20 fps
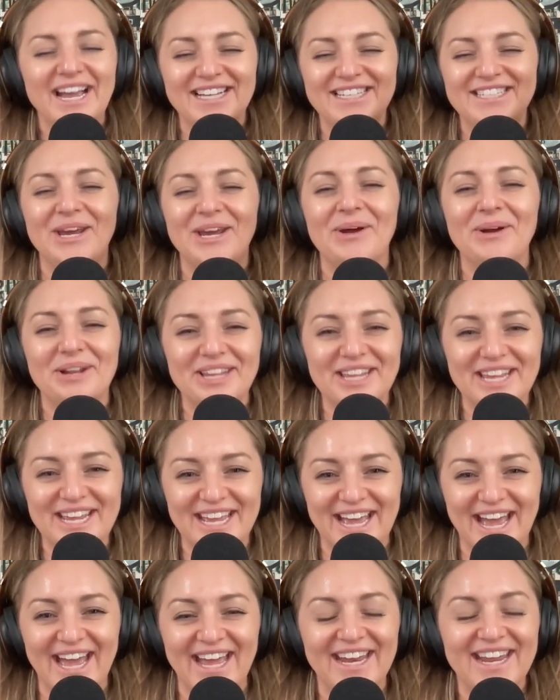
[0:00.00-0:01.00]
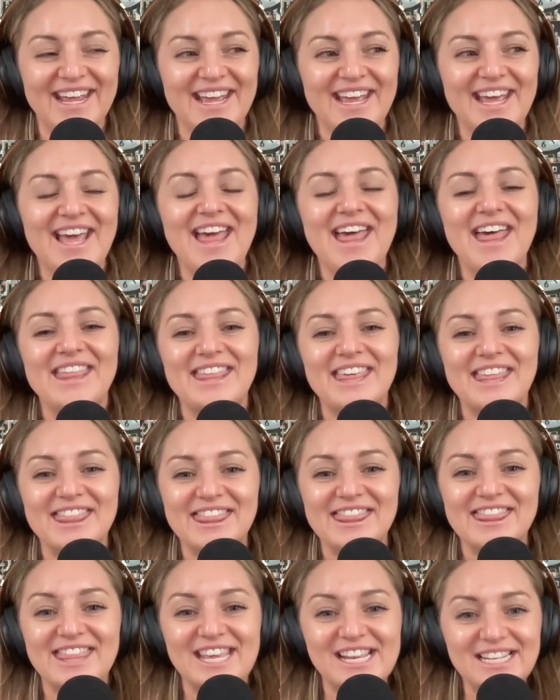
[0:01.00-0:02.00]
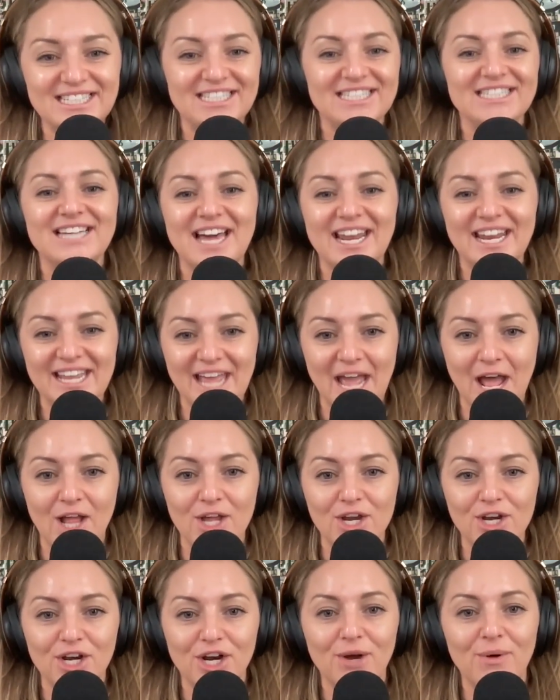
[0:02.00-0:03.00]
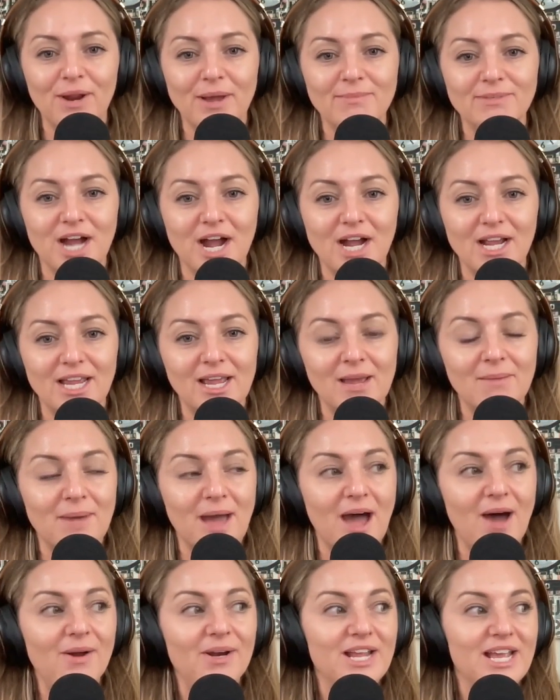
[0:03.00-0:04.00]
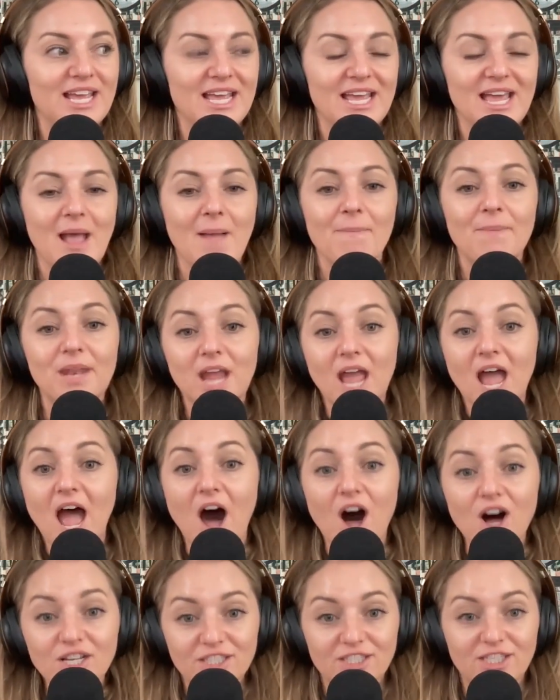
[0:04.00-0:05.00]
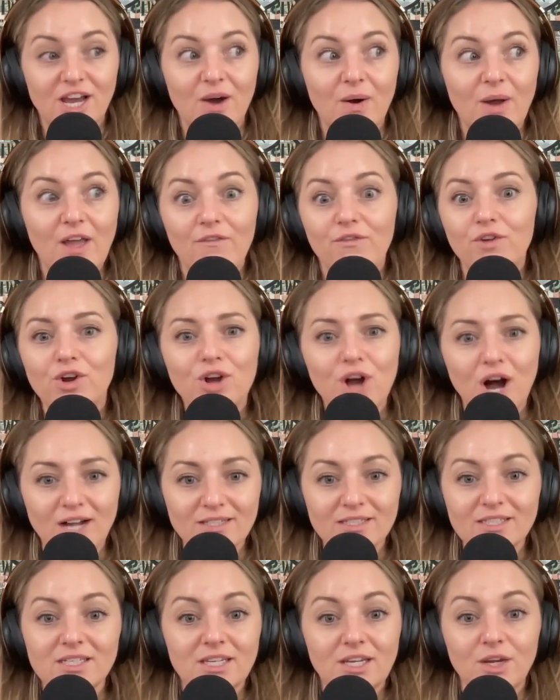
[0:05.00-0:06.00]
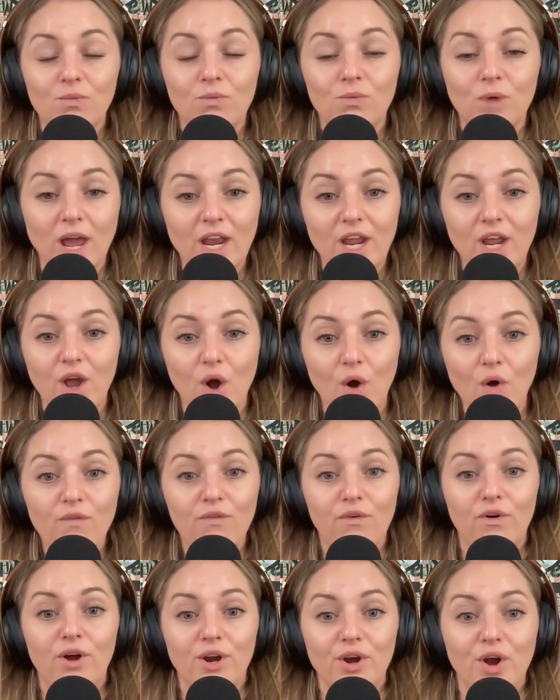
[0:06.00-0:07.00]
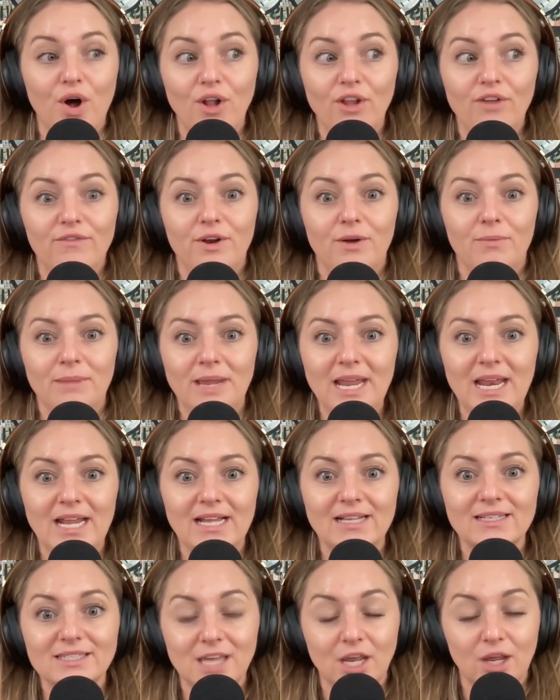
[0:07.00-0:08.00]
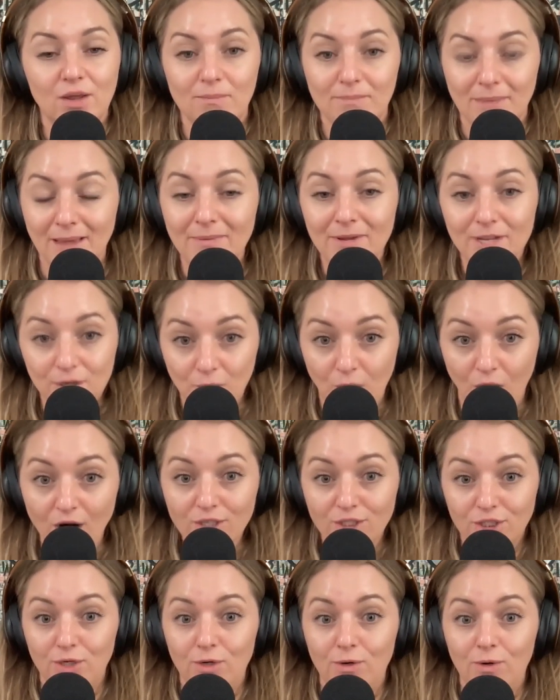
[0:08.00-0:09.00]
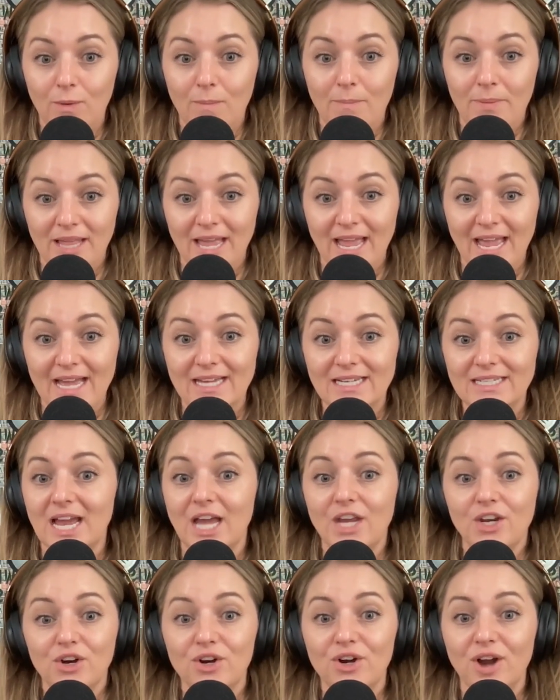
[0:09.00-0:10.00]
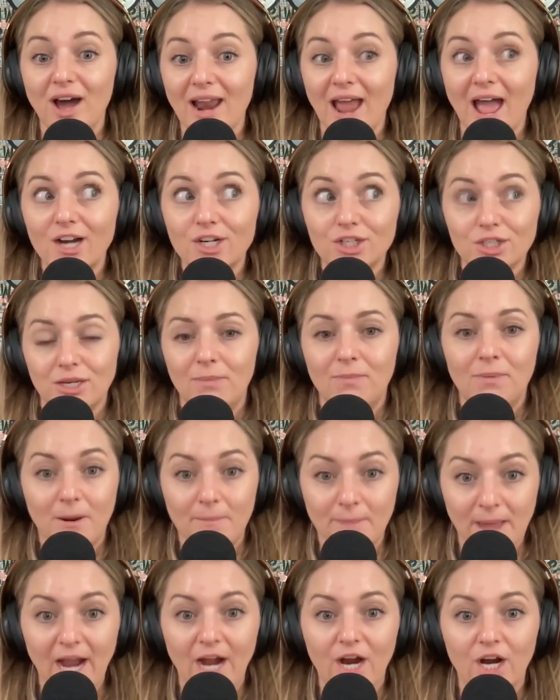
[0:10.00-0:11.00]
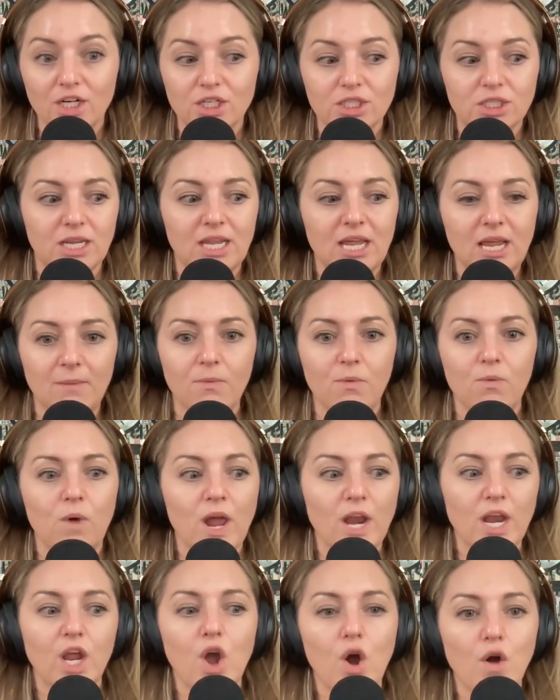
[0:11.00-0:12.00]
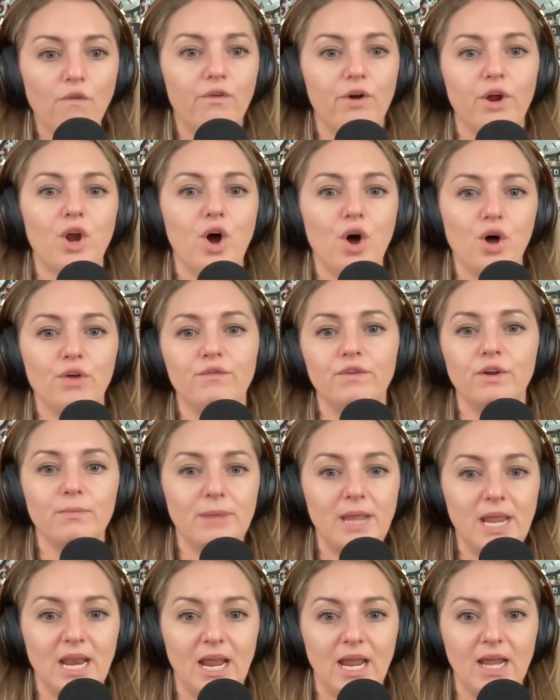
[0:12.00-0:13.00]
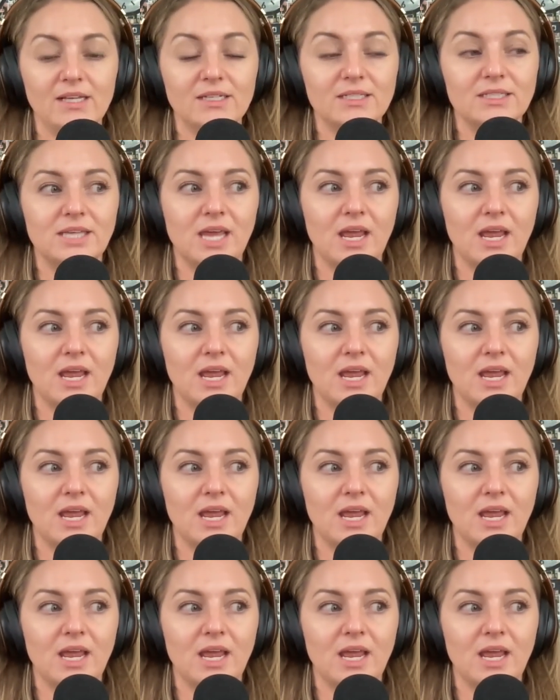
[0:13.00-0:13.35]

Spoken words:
I totally get that this is not a calendar, what I'm talking about. But also, if you're constantly running over on all of your meetings, like maybe you are too planned and you're not actually prepared to keep running over on all of your meetings.